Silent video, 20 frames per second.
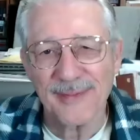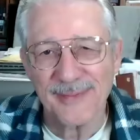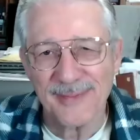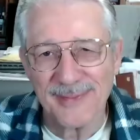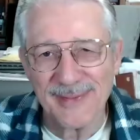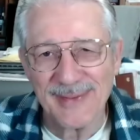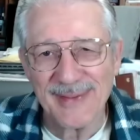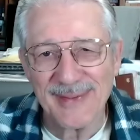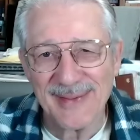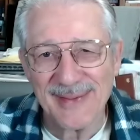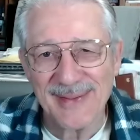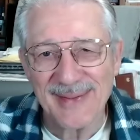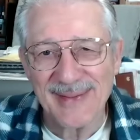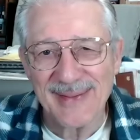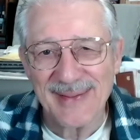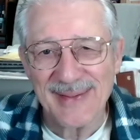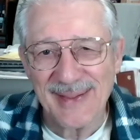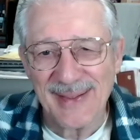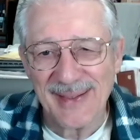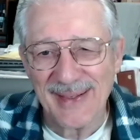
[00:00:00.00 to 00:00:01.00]
right?
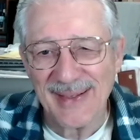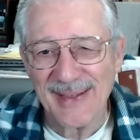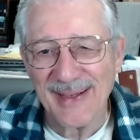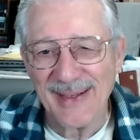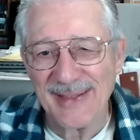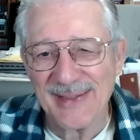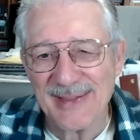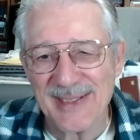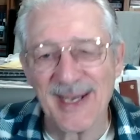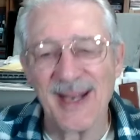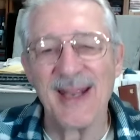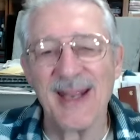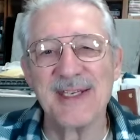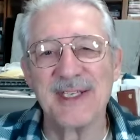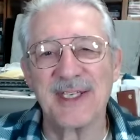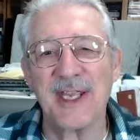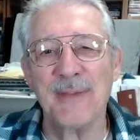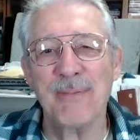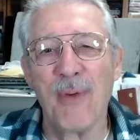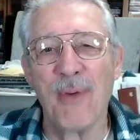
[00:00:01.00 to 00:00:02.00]
And
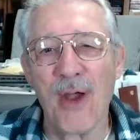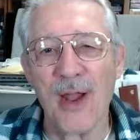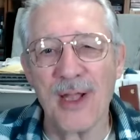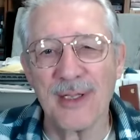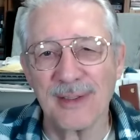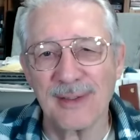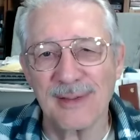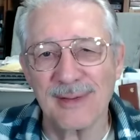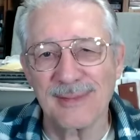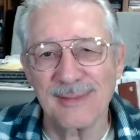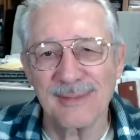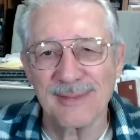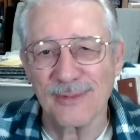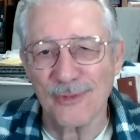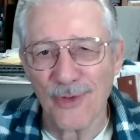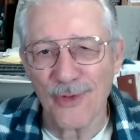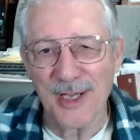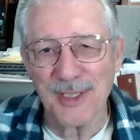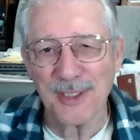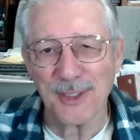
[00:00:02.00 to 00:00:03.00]
Zelensky
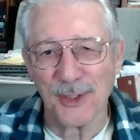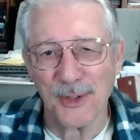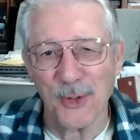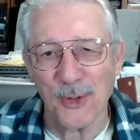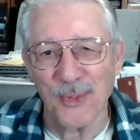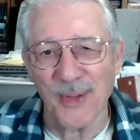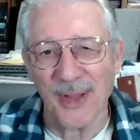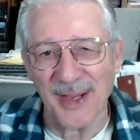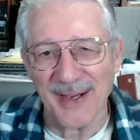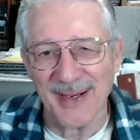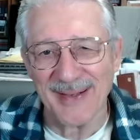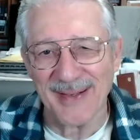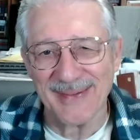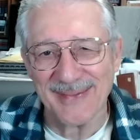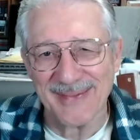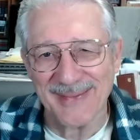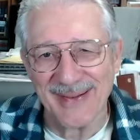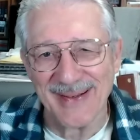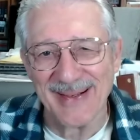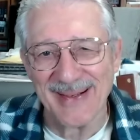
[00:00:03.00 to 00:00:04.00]
drank the Kool-Aid,
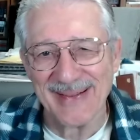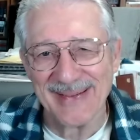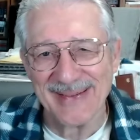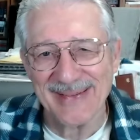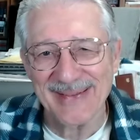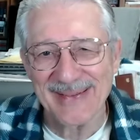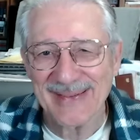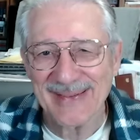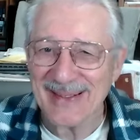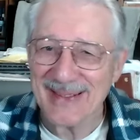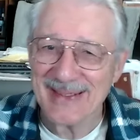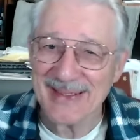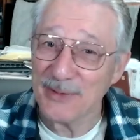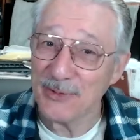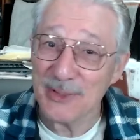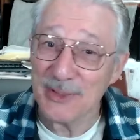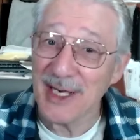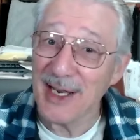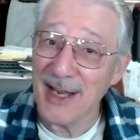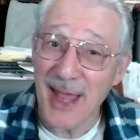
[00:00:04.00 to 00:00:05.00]
right? Because there
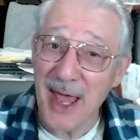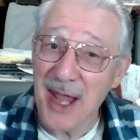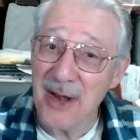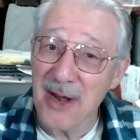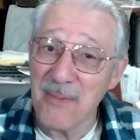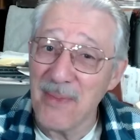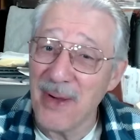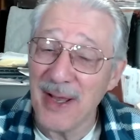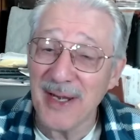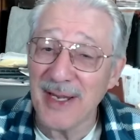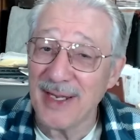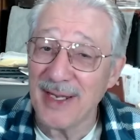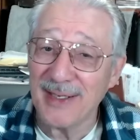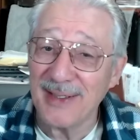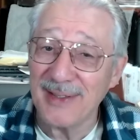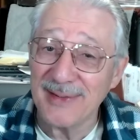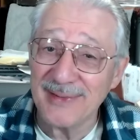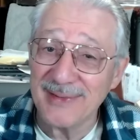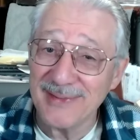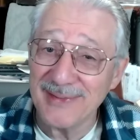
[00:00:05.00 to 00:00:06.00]
was a lot of money,
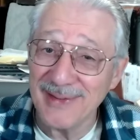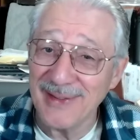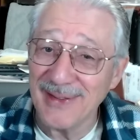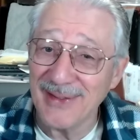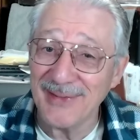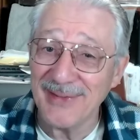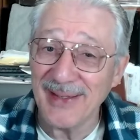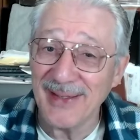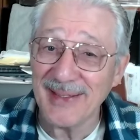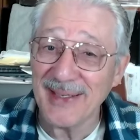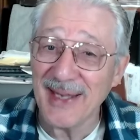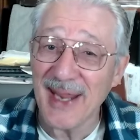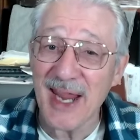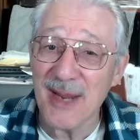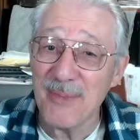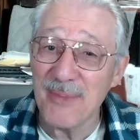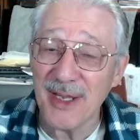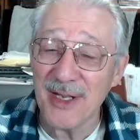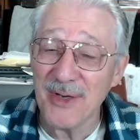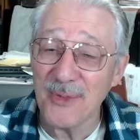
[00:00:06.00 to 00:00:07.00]
you know, that
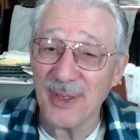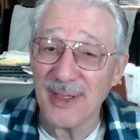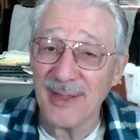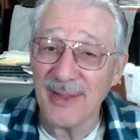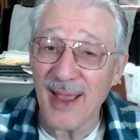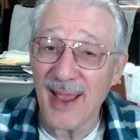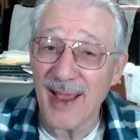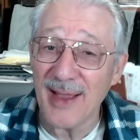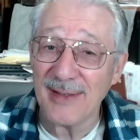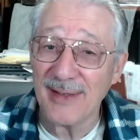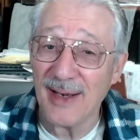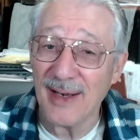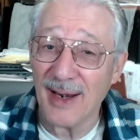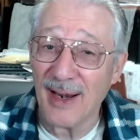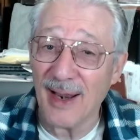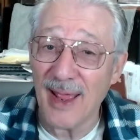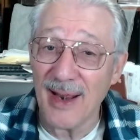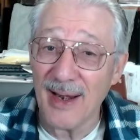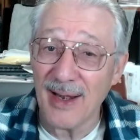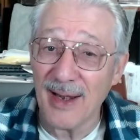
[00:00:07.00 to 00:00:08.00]
came in with that, and a
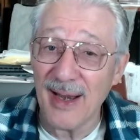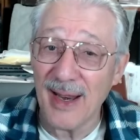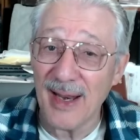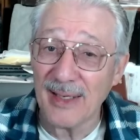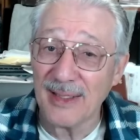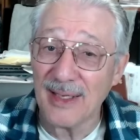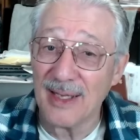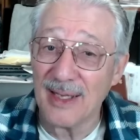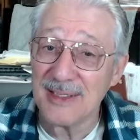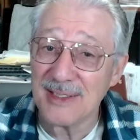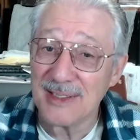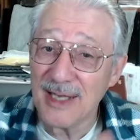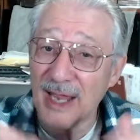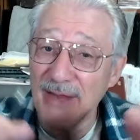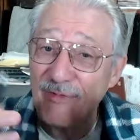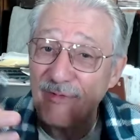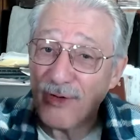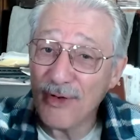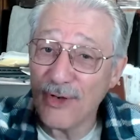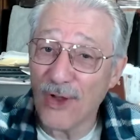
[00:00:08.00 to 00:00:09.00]
lot of that got
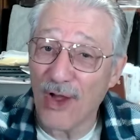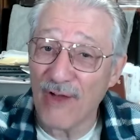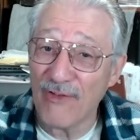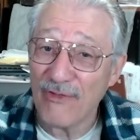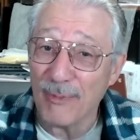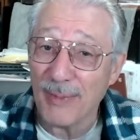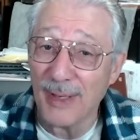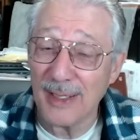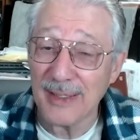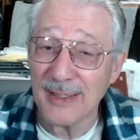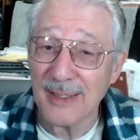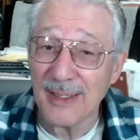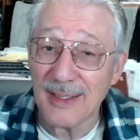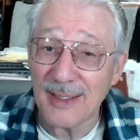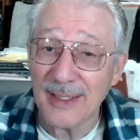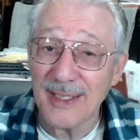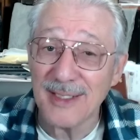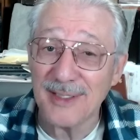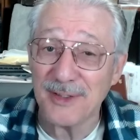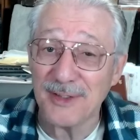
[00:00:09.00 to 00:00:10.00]
siphoned off by the
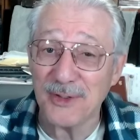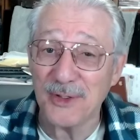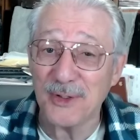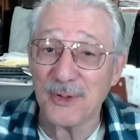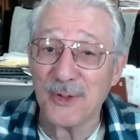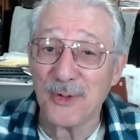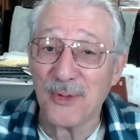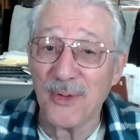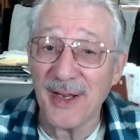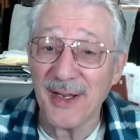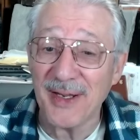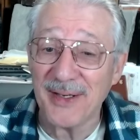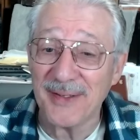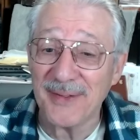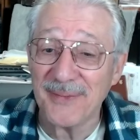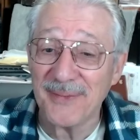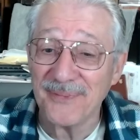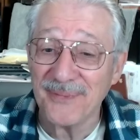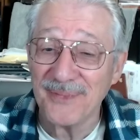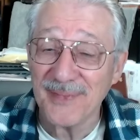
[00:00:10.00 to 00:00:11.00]
elite in Ukraine.
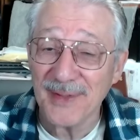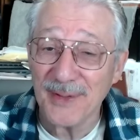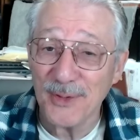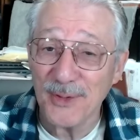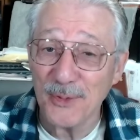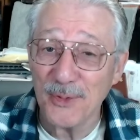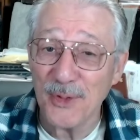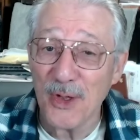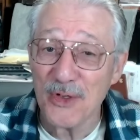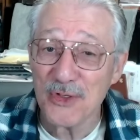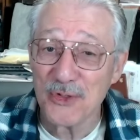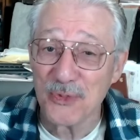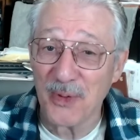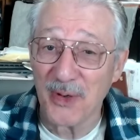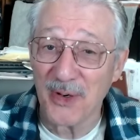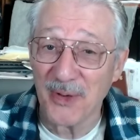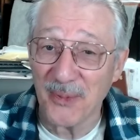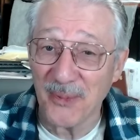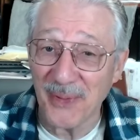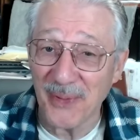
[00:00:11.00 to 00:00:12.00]
Who knows
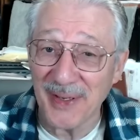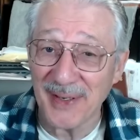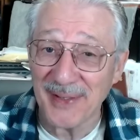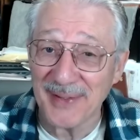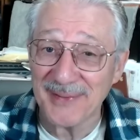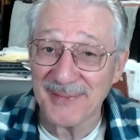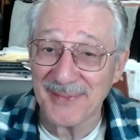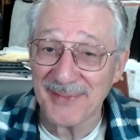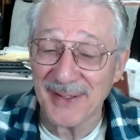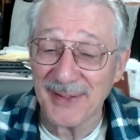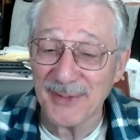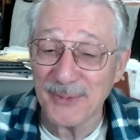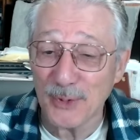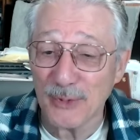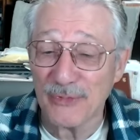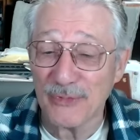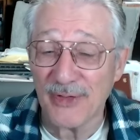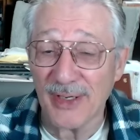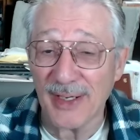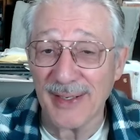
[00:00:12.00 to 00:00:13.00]
where it went, right? We'll
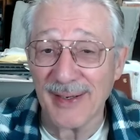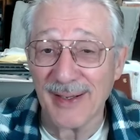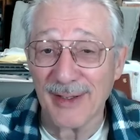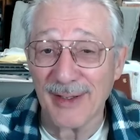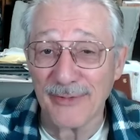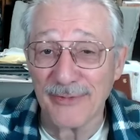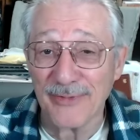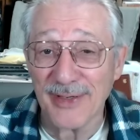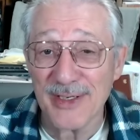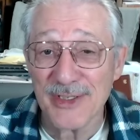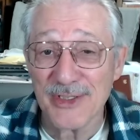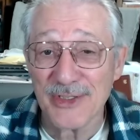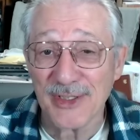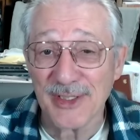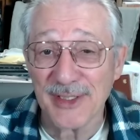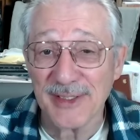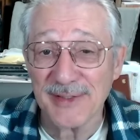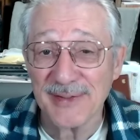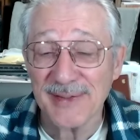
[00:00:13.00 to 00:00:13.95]
find out eventually.